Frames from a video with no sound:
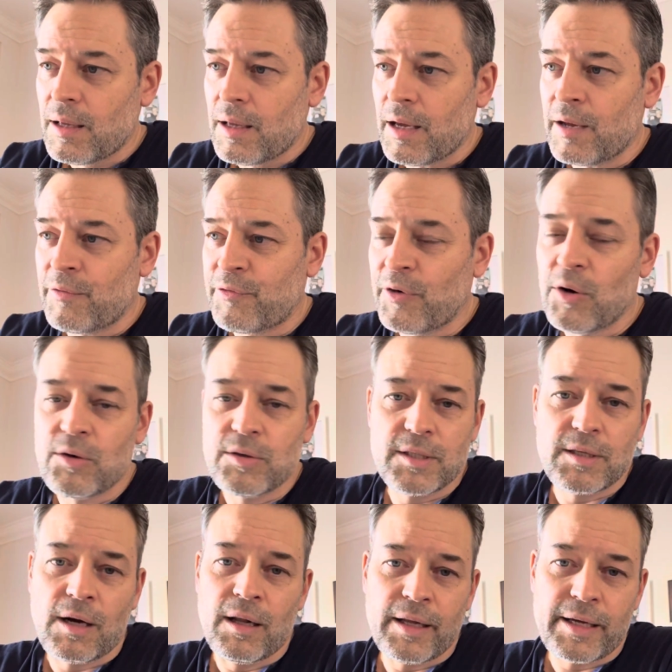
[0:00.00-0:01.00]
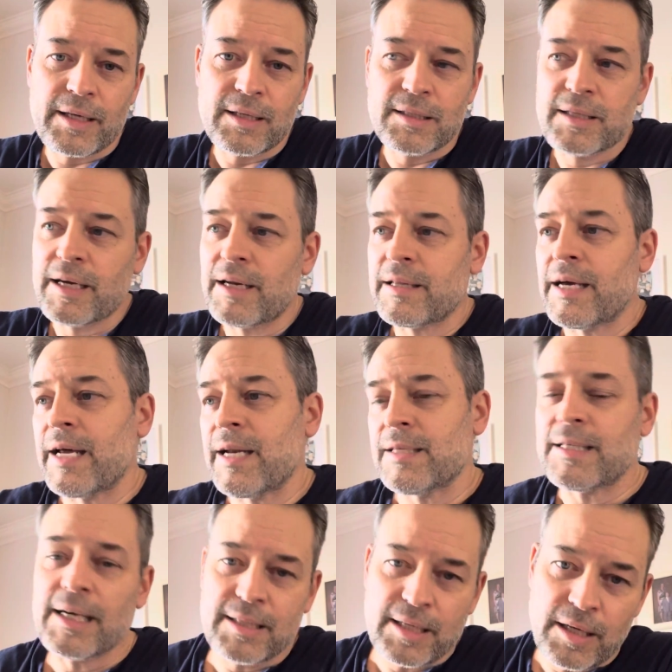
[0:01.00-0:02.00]
And folks, all I can say to that
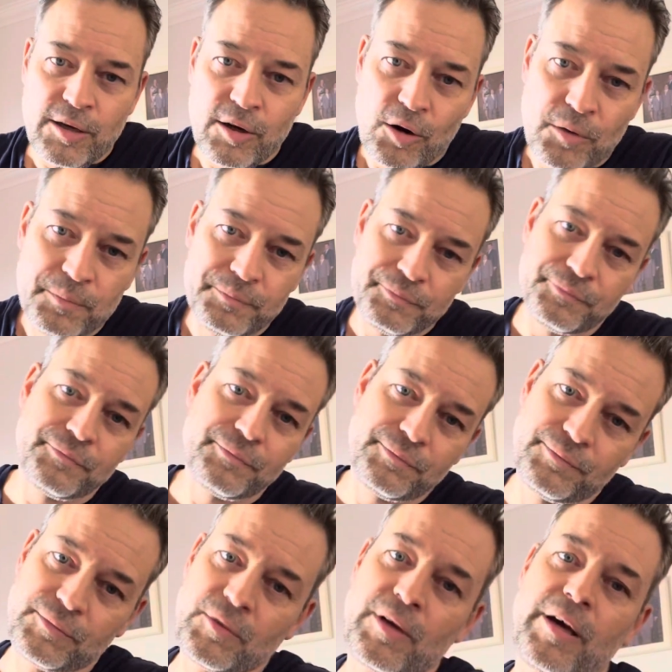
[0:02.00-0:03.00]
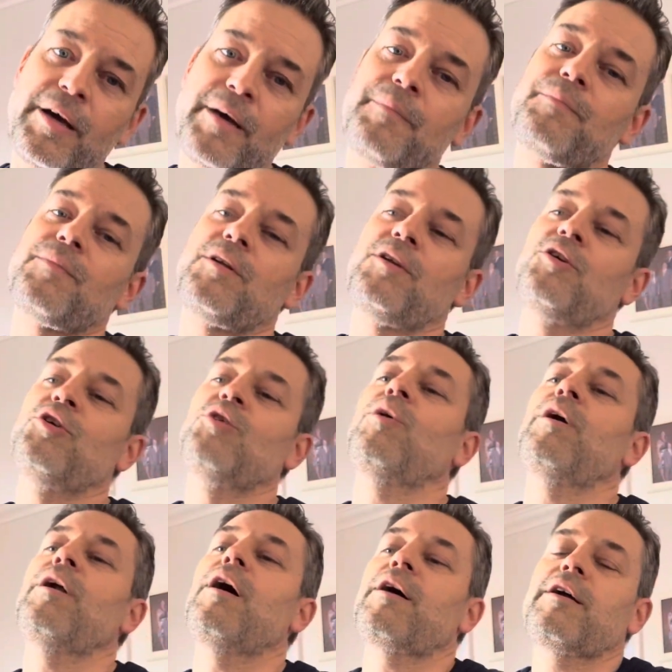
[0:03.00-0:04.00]
is that's ego. Okay, you
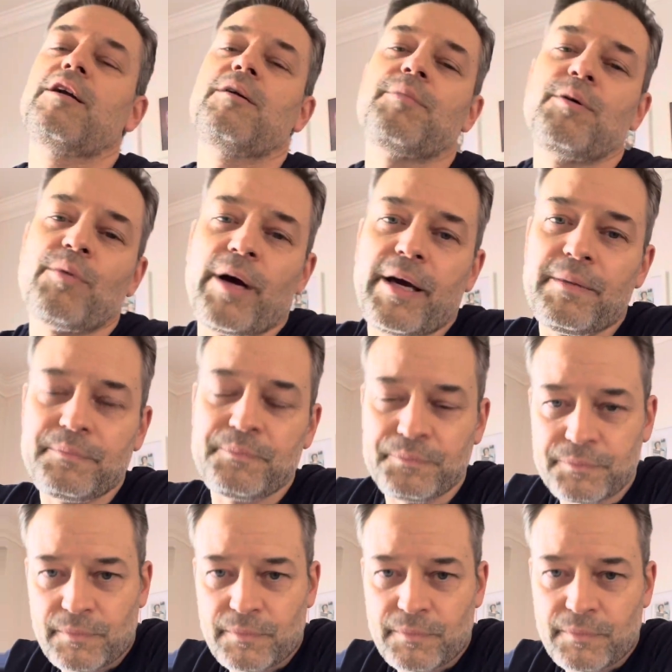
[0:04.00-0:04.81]
are not going to be right.